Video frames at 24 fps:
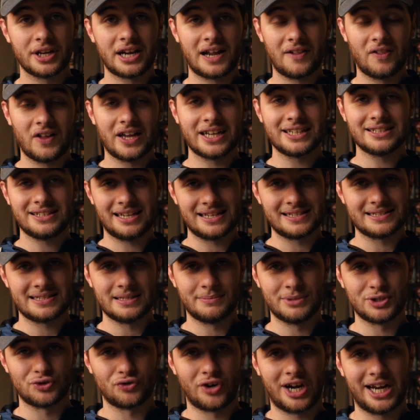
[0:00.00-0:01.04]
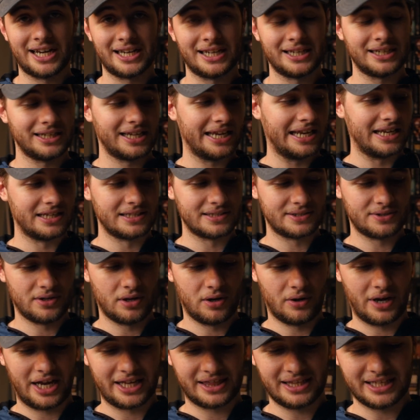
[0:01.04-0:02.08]
that I like Dan Simmons' writing, and
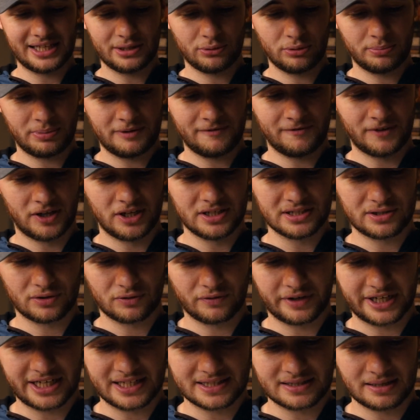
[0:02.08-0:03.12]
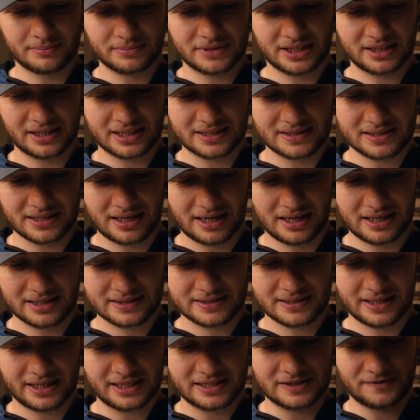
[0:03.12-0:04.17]
so I think it would be fun to read something that's not
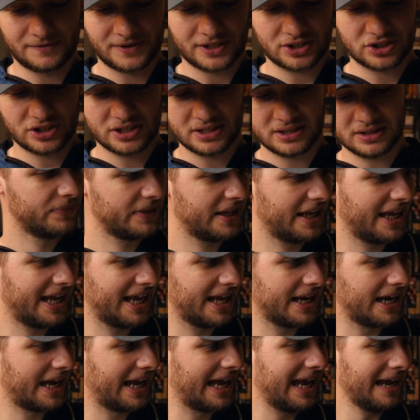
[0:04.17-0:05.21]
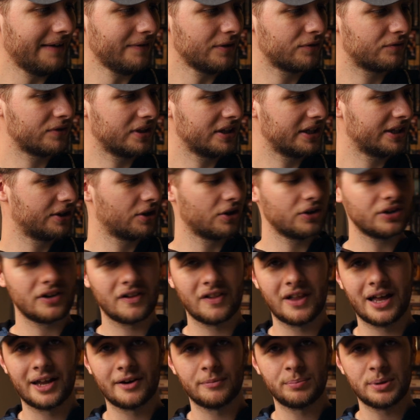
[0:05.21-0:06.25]
science fiction. And I haven't really heard a
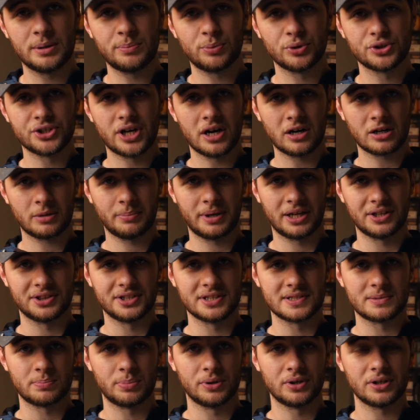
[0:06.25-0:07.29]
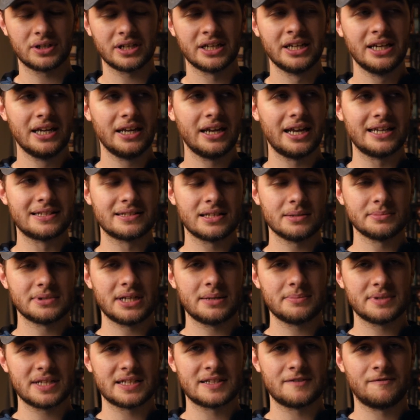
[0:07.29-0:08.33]
lot of people talk about this book, and
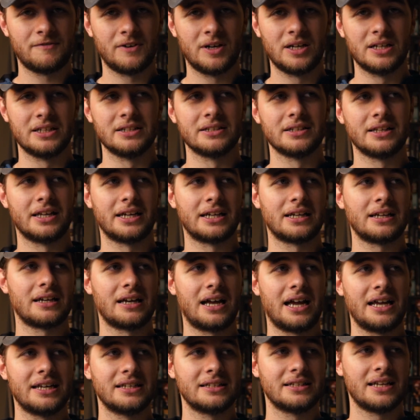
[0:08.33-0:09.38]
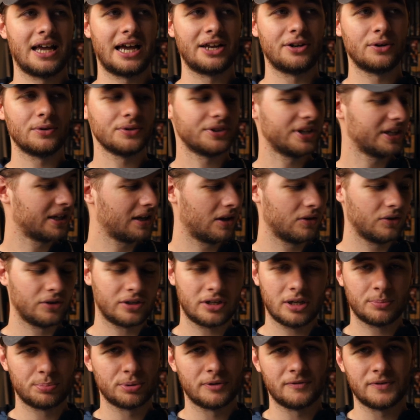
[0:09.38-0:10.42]
sometimes that's fun. Like, I don't think I'll
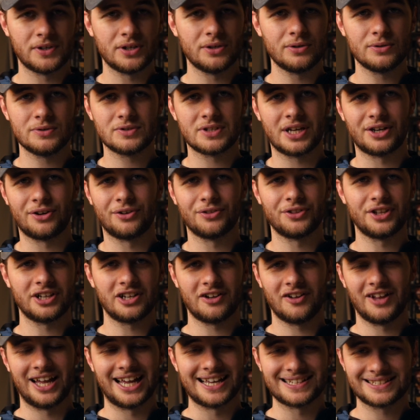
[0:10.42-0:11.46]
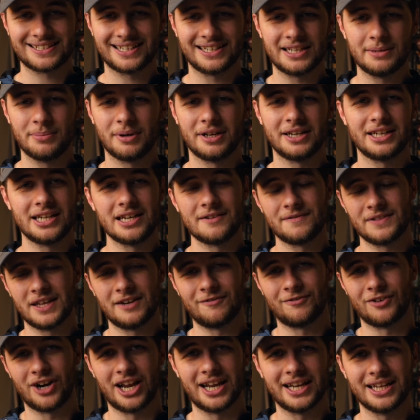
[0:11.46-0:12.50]
look up reviews. I don't think I'll ask anybody if
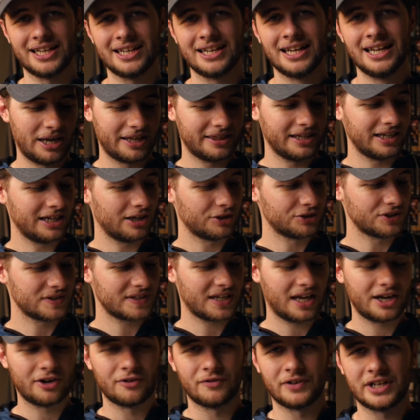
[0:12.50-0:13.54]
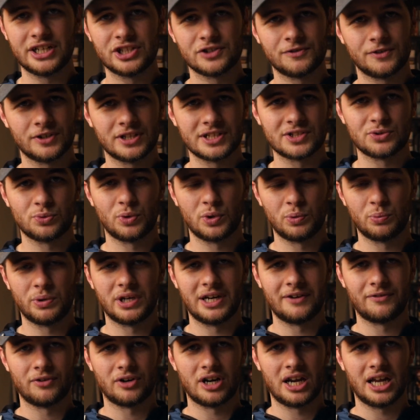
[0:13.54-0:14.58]
they've read it. I think I'll just kind of reach for this one
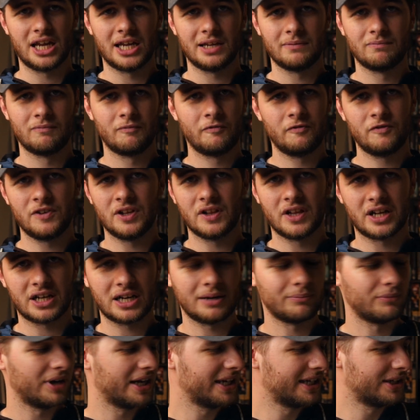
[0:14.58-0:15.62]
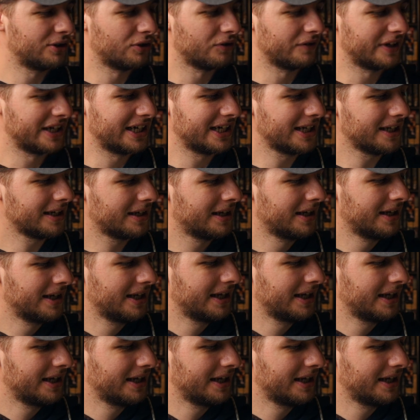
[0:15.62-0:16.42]
whenever I feel like I'm ready to read it